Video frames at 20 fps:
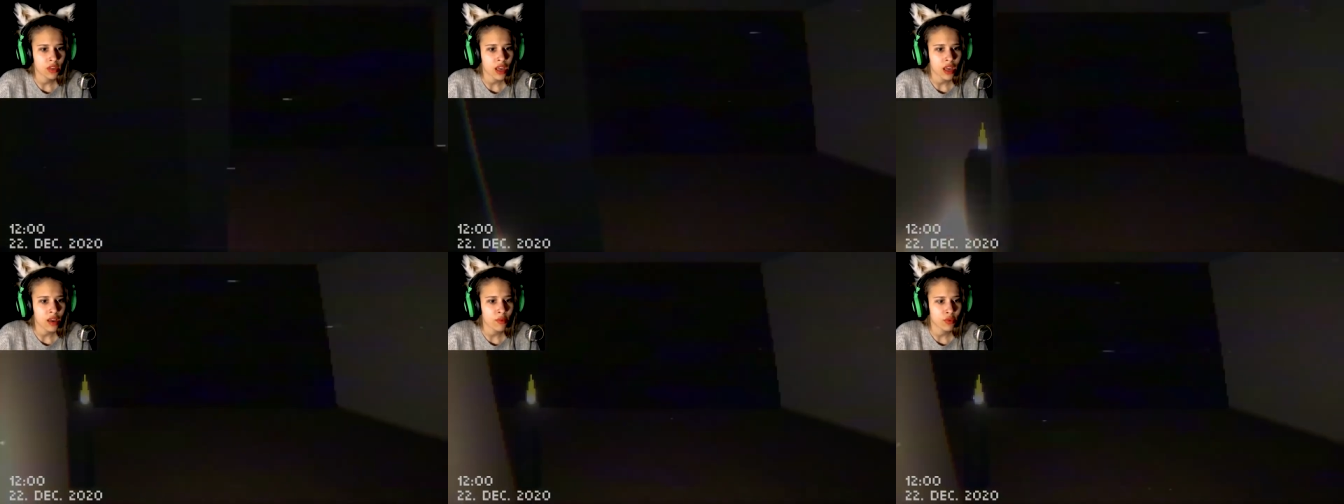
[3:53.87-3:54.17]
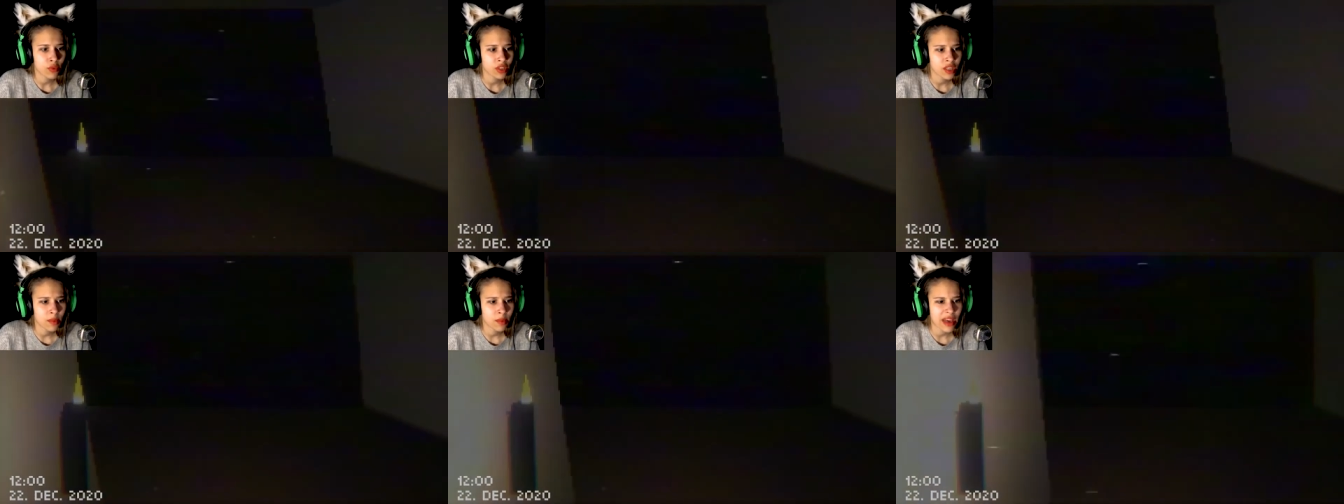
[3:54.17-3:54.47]
I
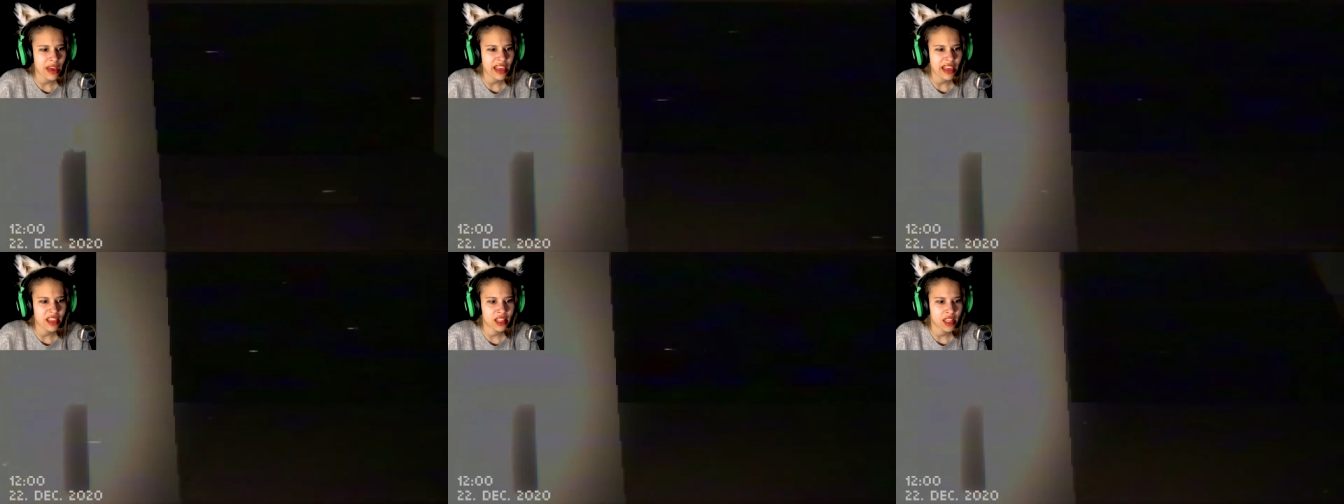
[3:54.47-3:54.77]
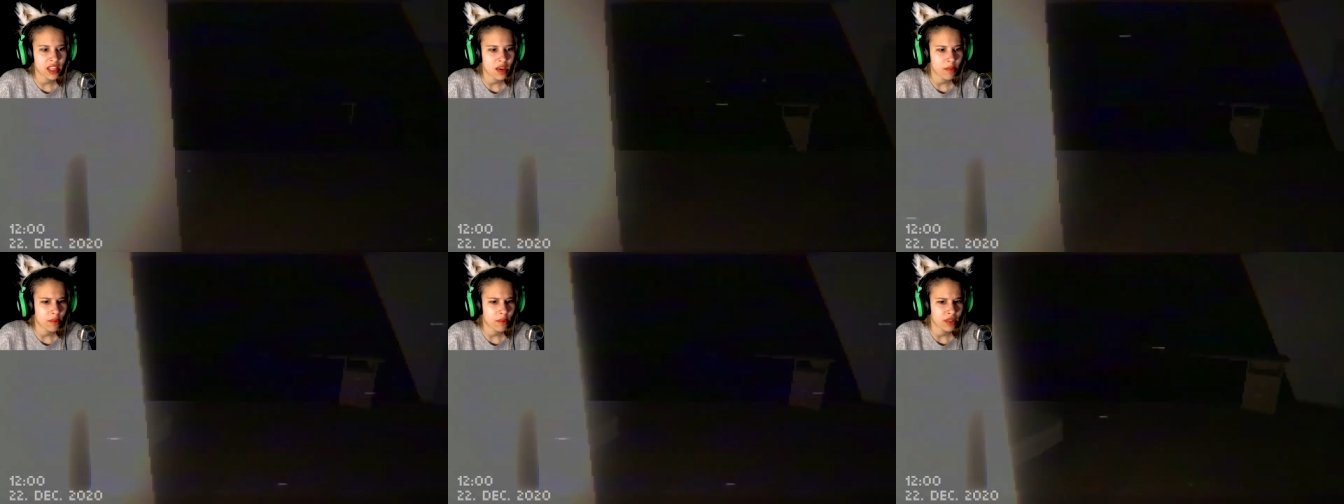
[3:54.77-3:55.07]
would say
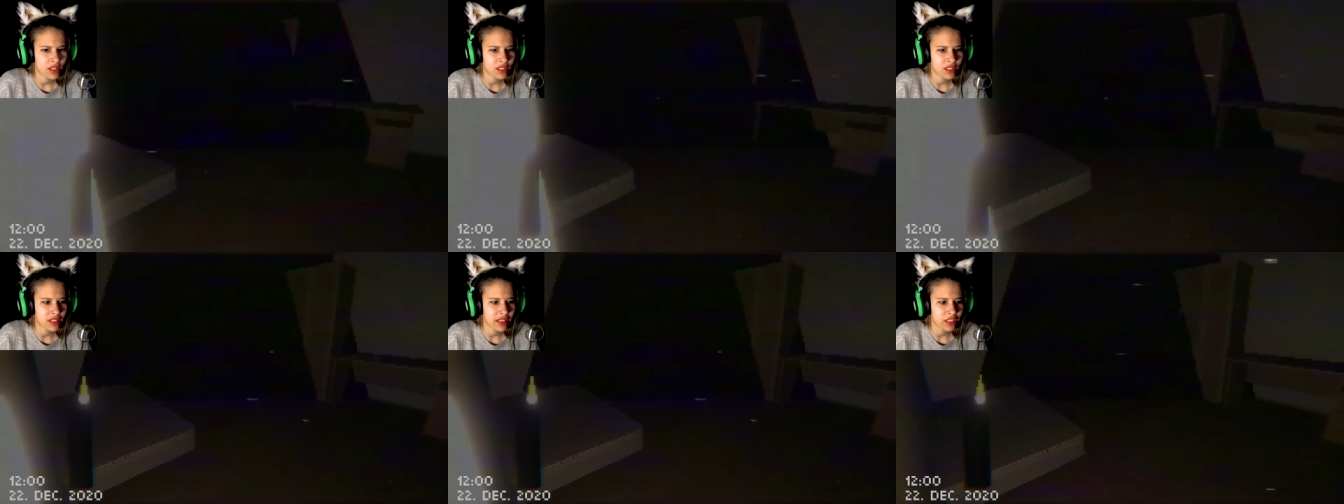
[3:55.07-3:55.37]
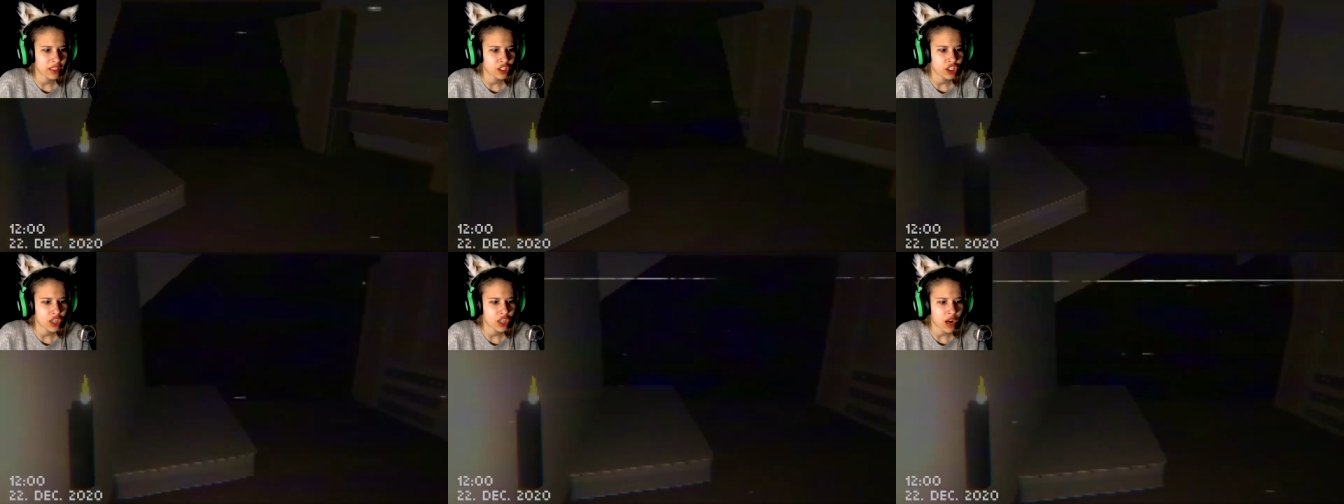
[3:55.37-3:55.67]
bathtub, but it's
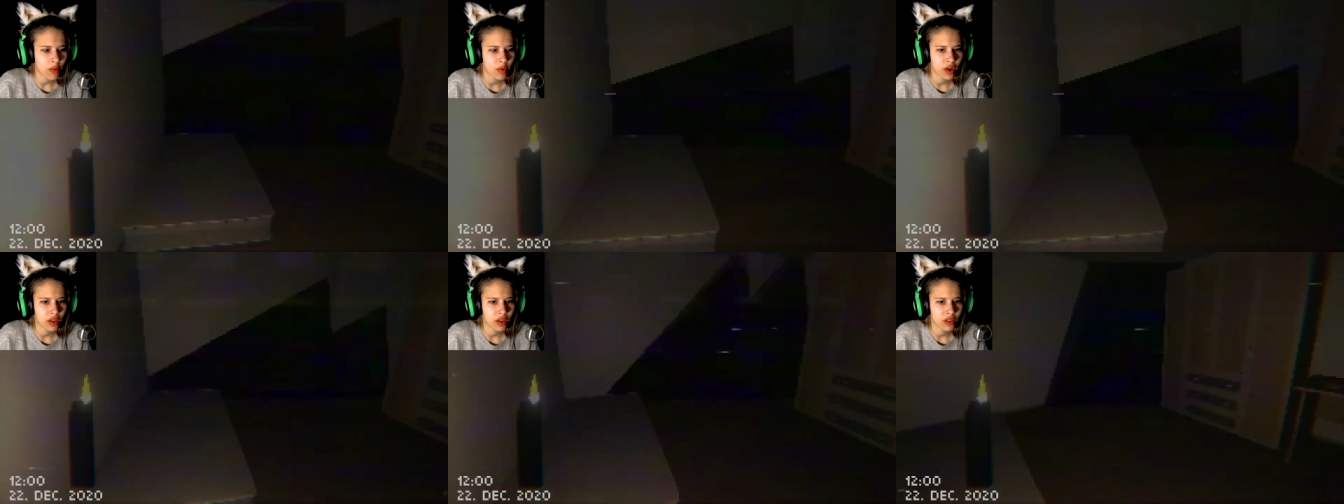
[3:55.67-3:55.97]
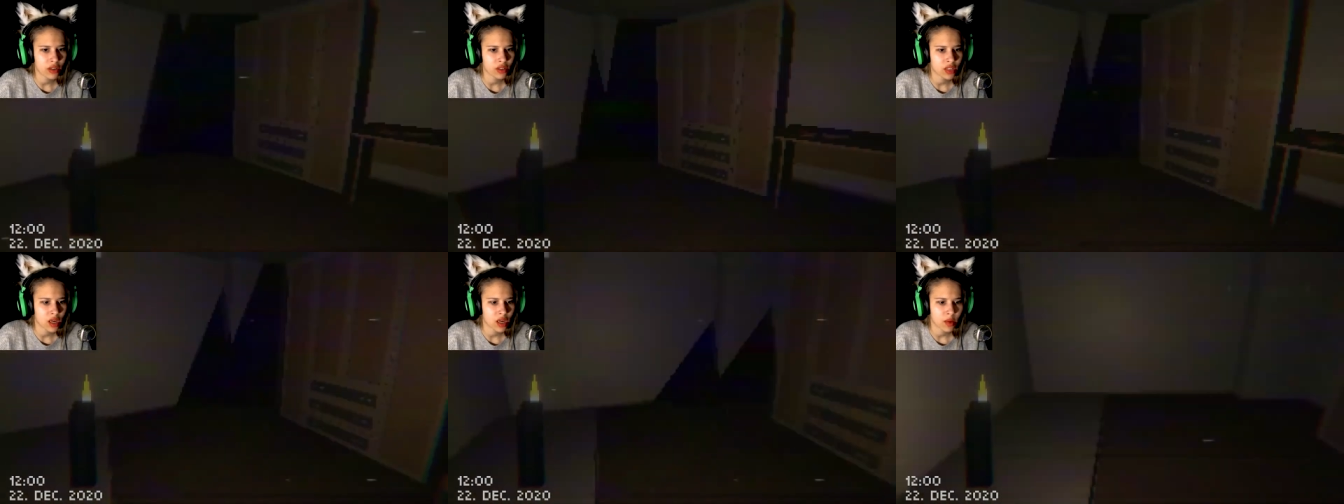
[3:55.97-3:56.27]
like shower
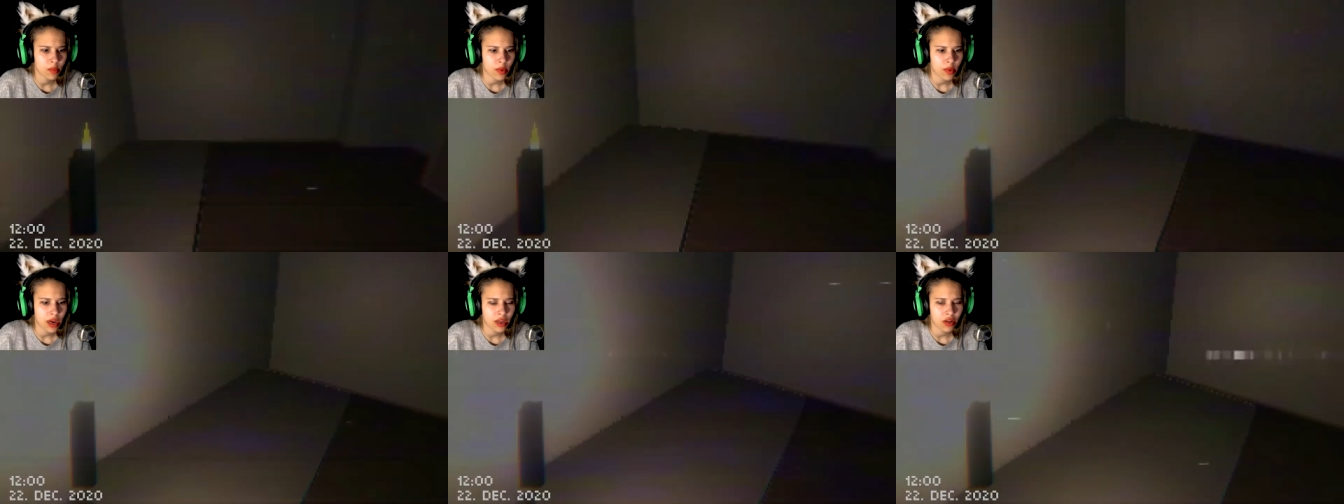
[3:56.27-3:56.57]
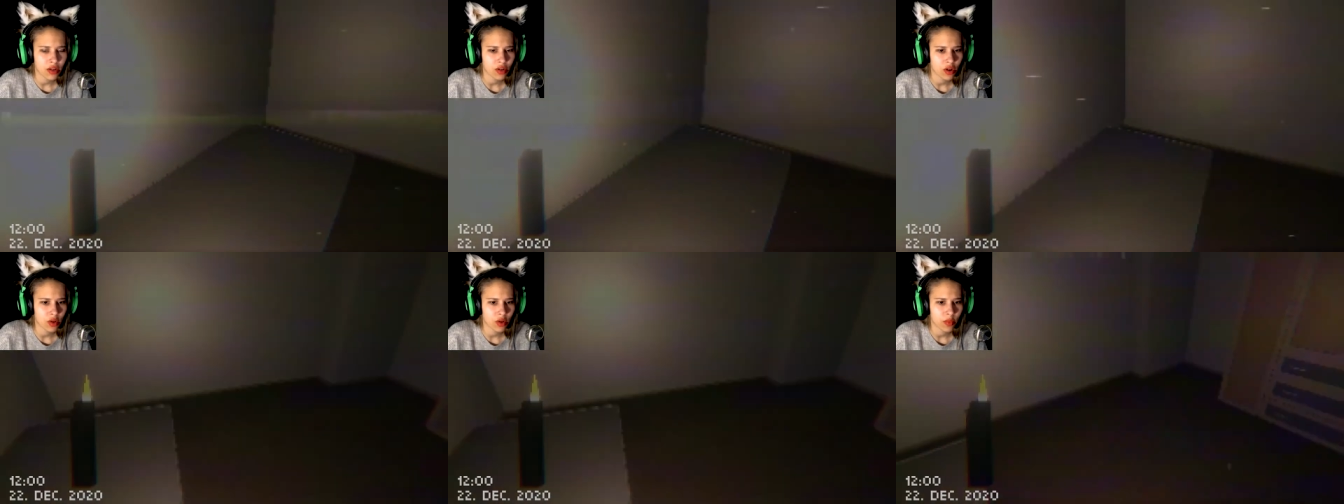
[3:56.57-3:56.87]
tub. I
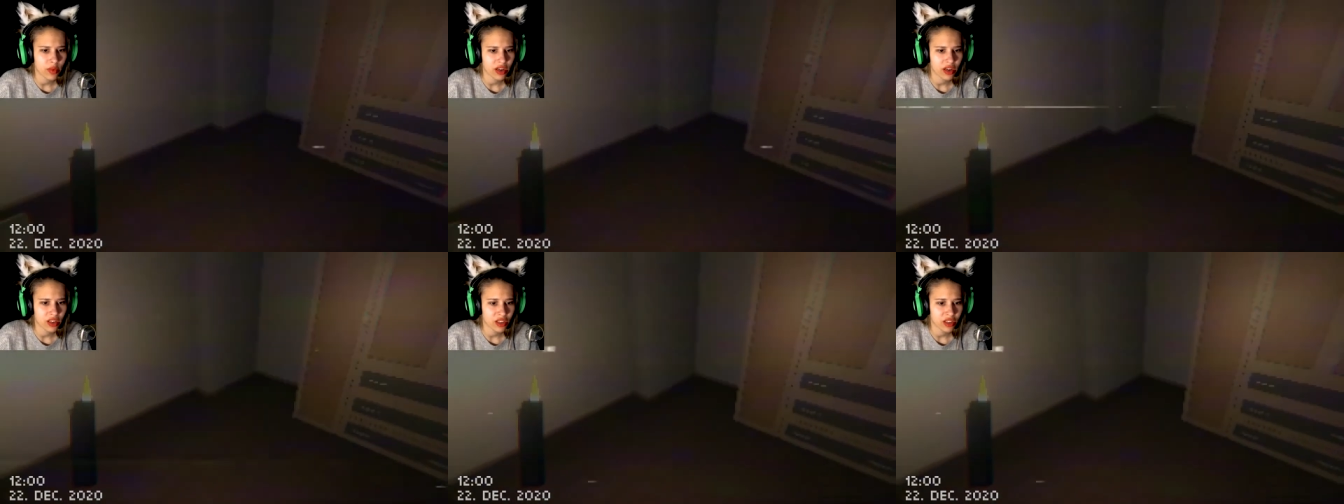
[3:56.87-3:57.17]
don't know